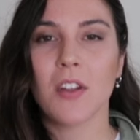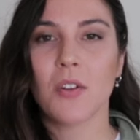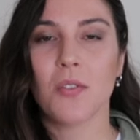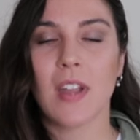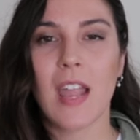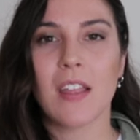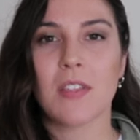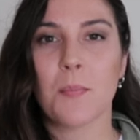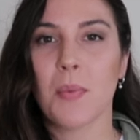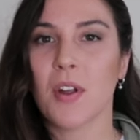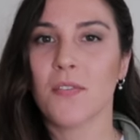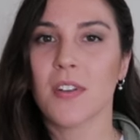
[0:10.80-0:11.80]
to create the
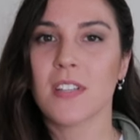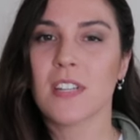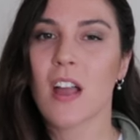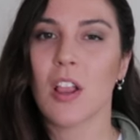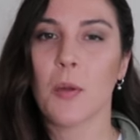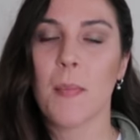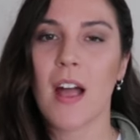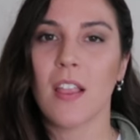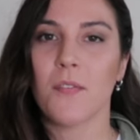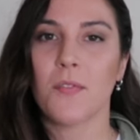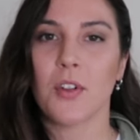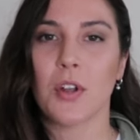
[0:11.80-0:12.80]
perfect color
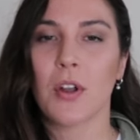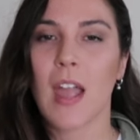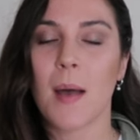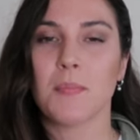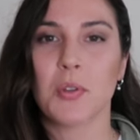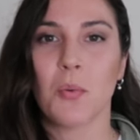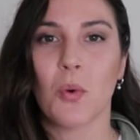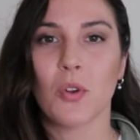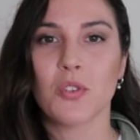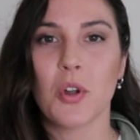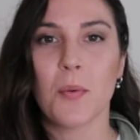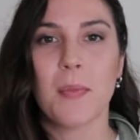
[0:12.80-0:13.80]
palette for your capsule
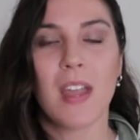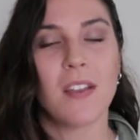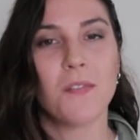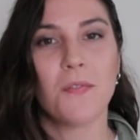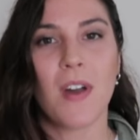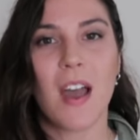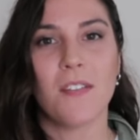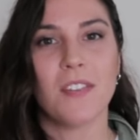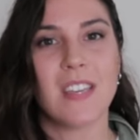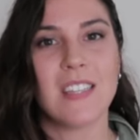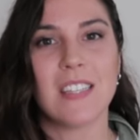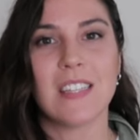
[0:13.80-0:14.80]
wardrobe in
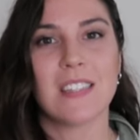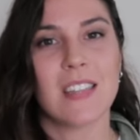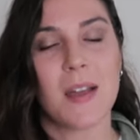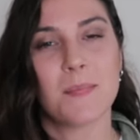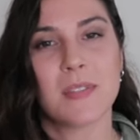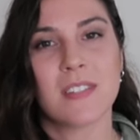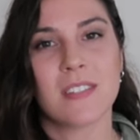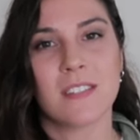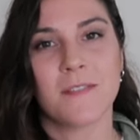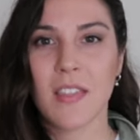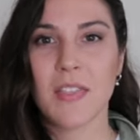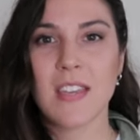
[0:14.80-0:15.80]
five easy steps.
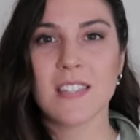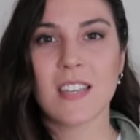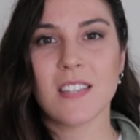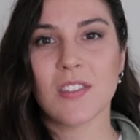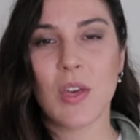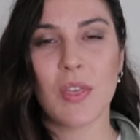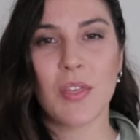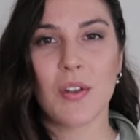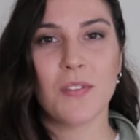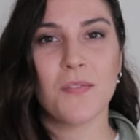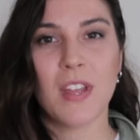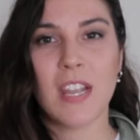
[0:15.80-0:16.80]
This is the
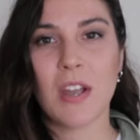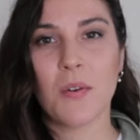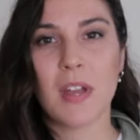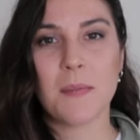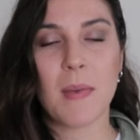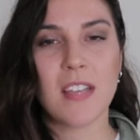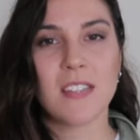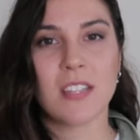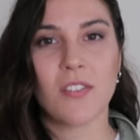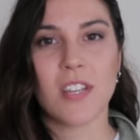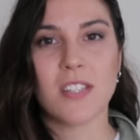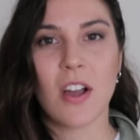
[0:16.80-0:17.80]
third video in my
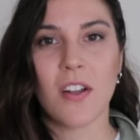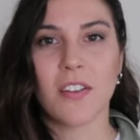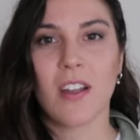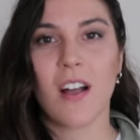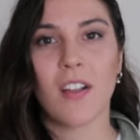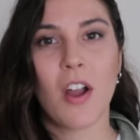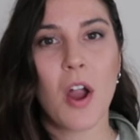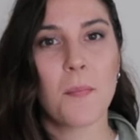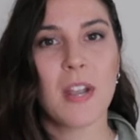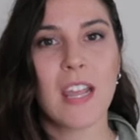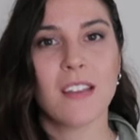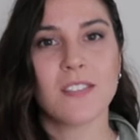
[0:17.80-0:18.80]
series on color
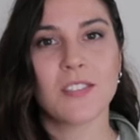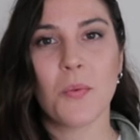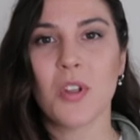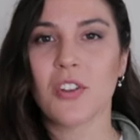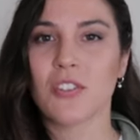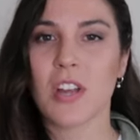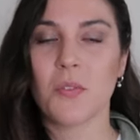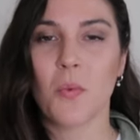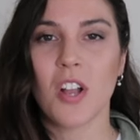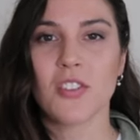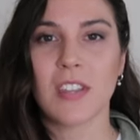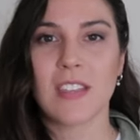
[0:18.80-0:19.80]
harmony, so when you're done
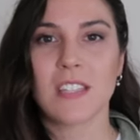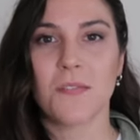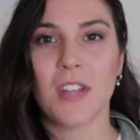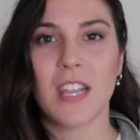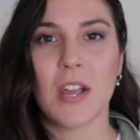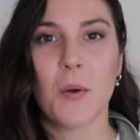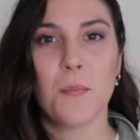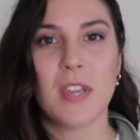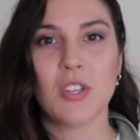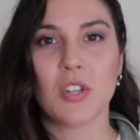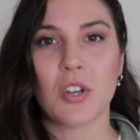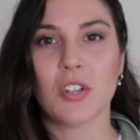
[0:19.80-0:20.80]
watching this video, be
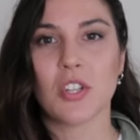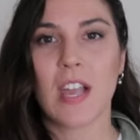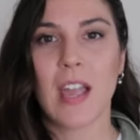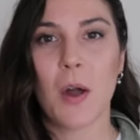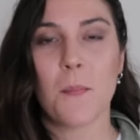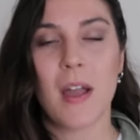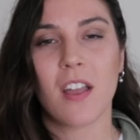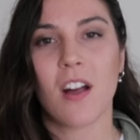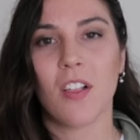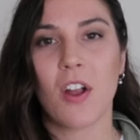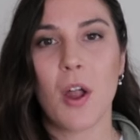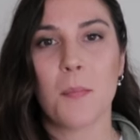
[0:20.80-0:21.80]
sure to check out my
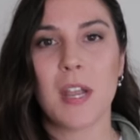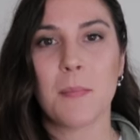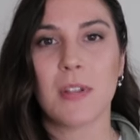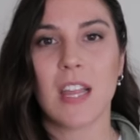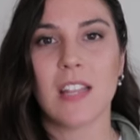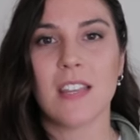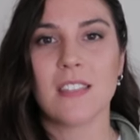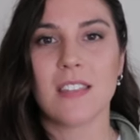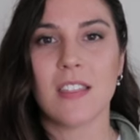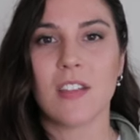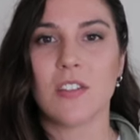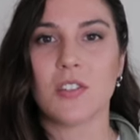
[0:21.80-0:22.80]
color harmony
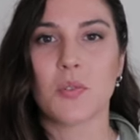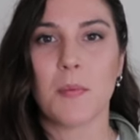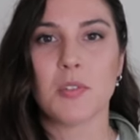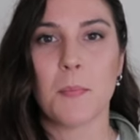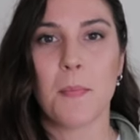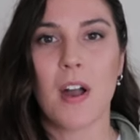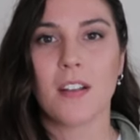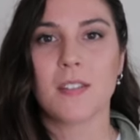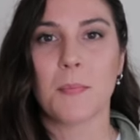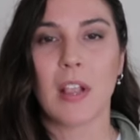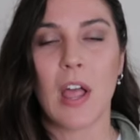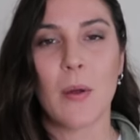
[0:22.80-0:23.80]
playlist in the description box
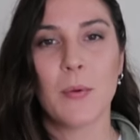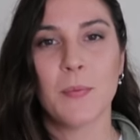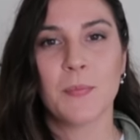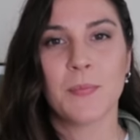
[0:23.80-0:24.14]
below.